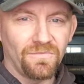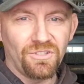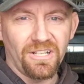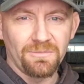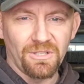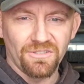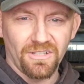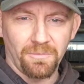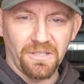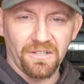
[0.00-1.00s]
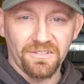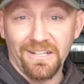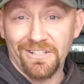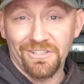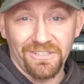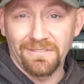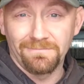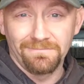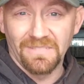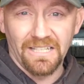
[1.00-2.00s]
transmissions in a Polaris are actually
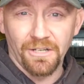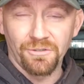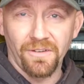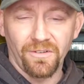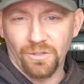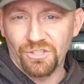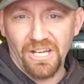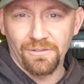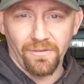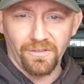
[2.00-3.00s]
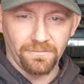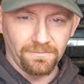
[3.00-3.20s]
gear driven or chain driven.